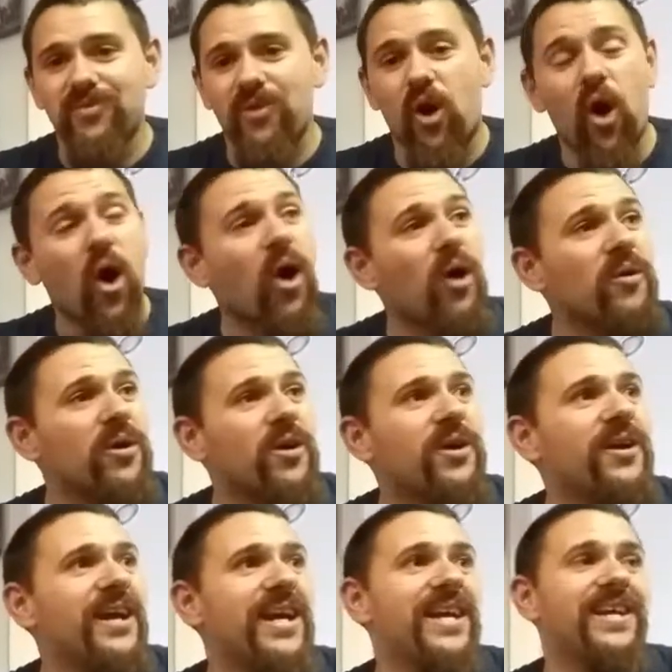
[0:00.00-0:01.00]

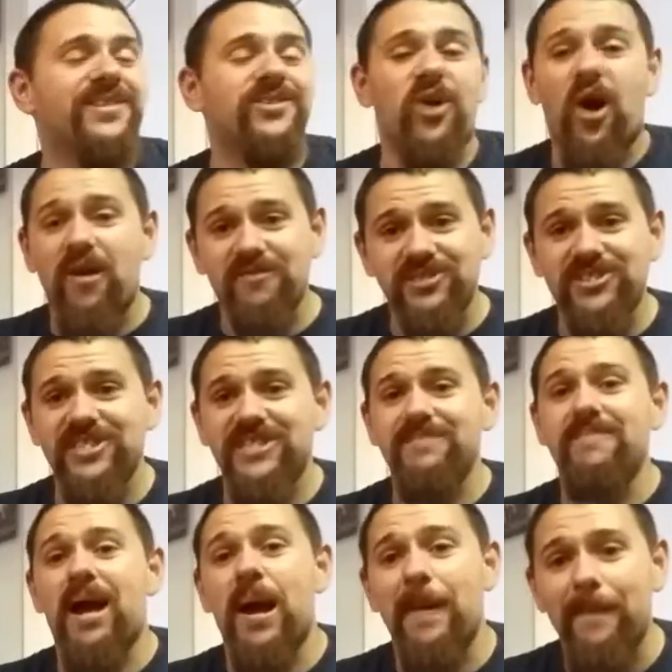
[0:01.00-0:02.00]
horror is
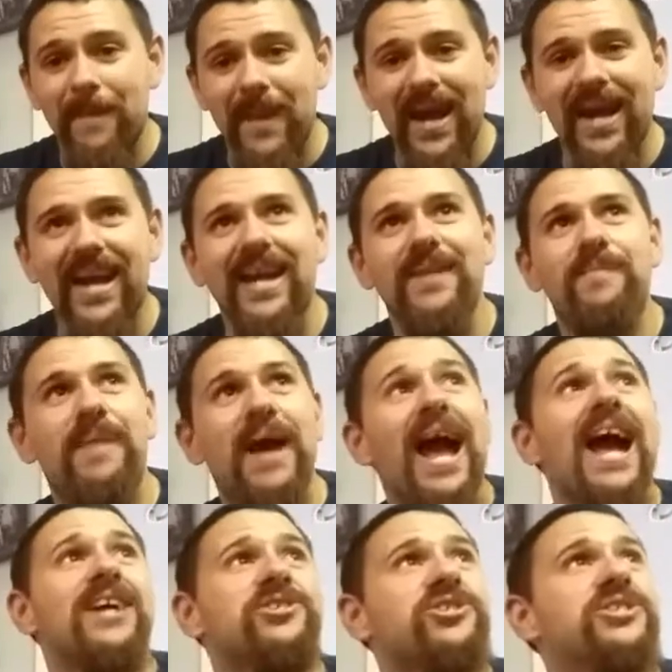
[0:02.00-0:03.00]
obviously my main
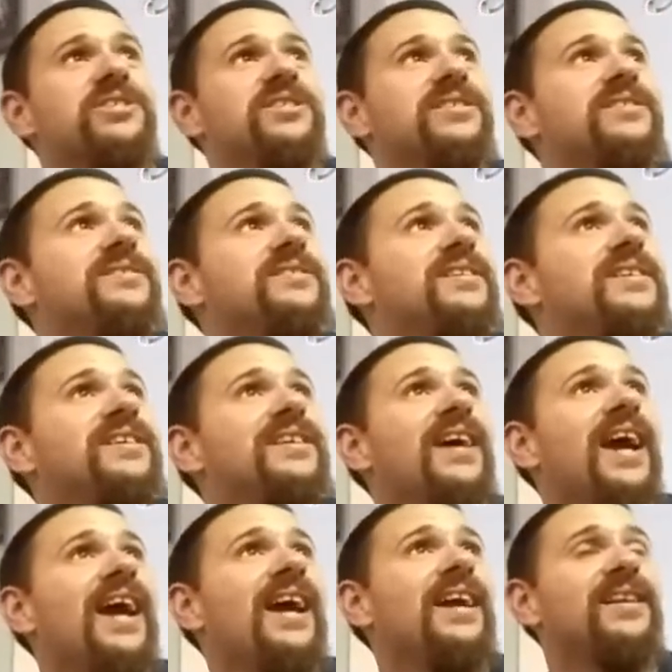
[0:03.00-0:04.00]
passion
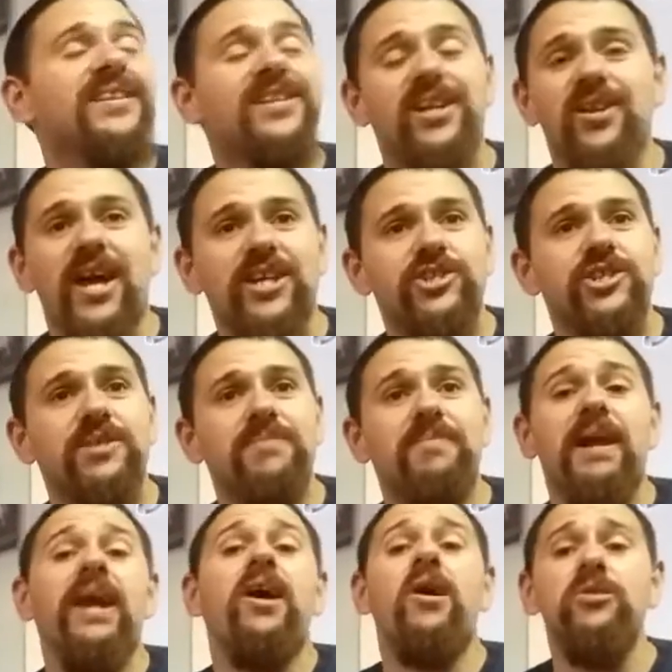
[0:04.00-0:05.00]
and collection,
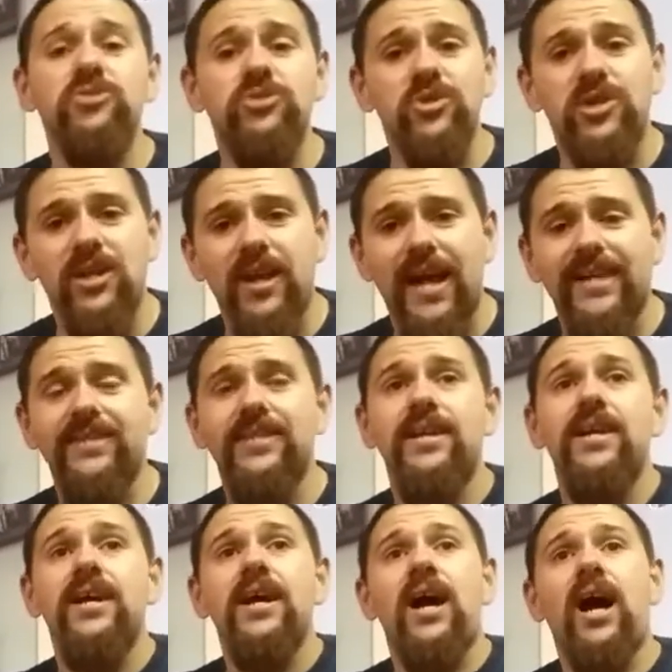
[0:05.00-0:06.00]
but I also collect
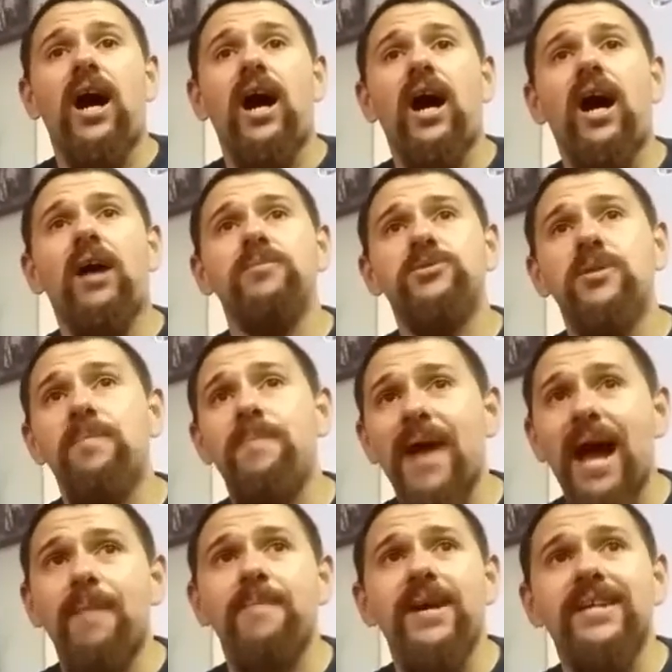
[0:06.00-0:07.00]
some
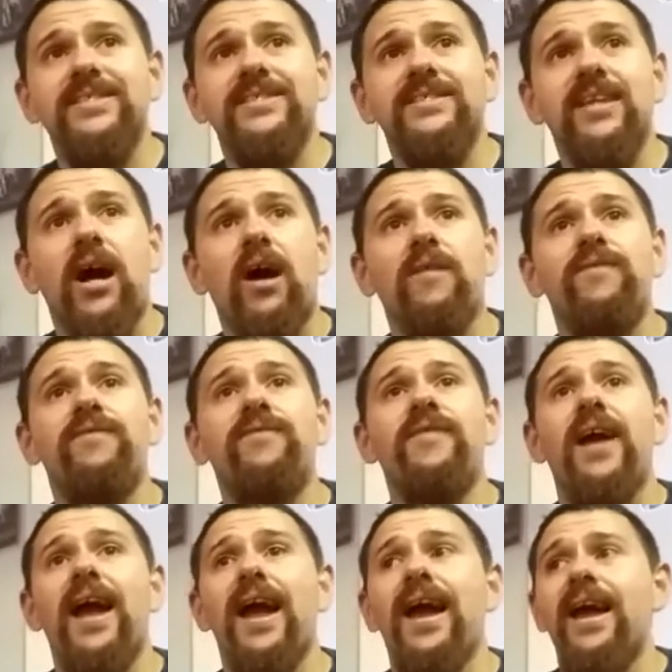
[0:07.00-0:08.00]
Batman
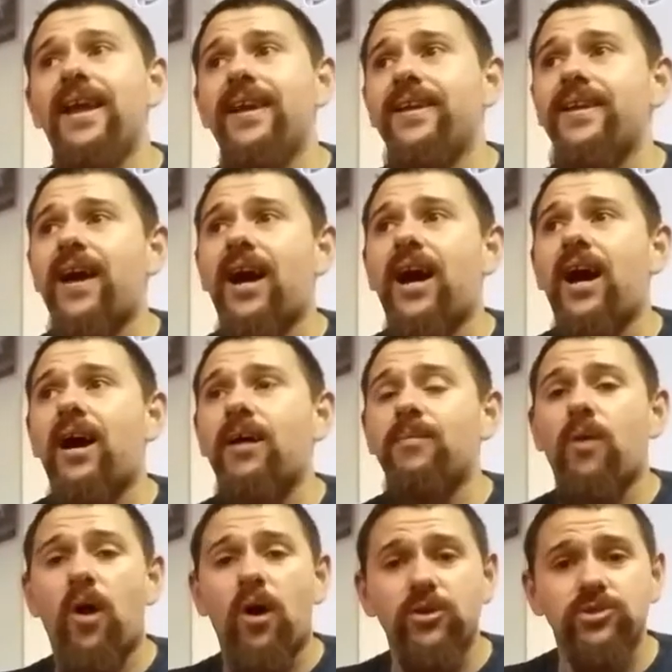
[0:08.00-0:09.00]
stuff and
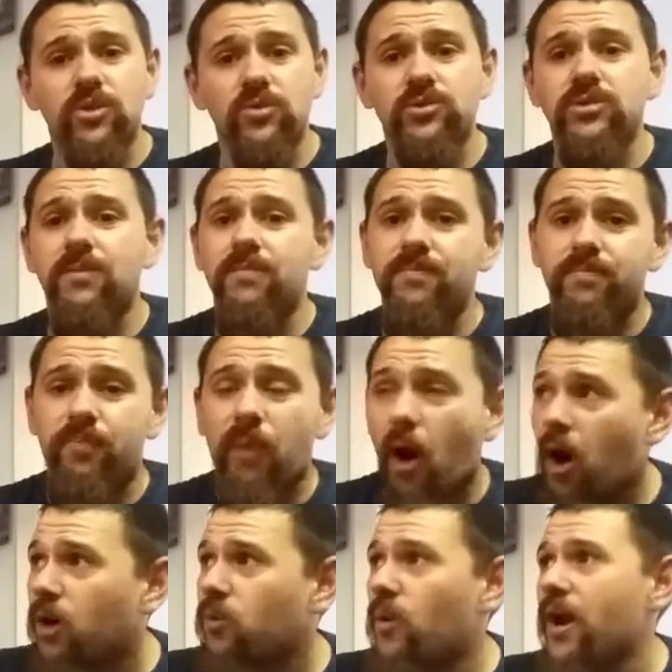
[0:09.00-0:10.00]
also some
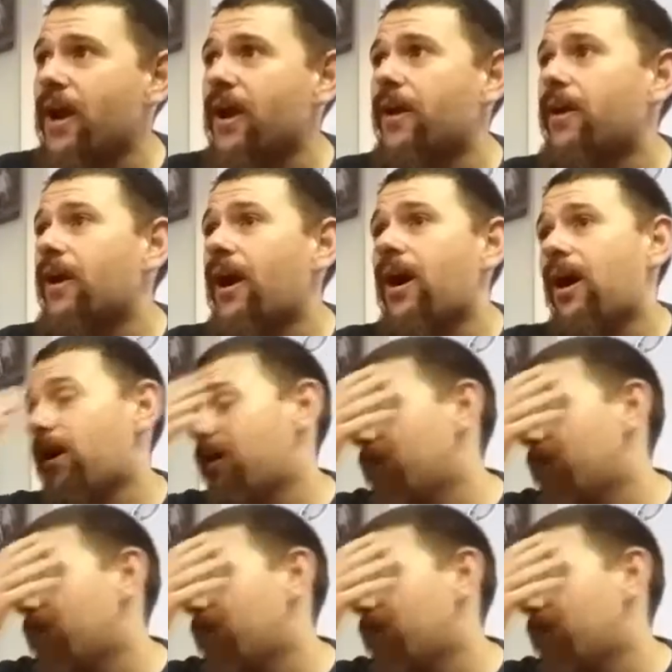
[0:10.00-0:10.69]
barware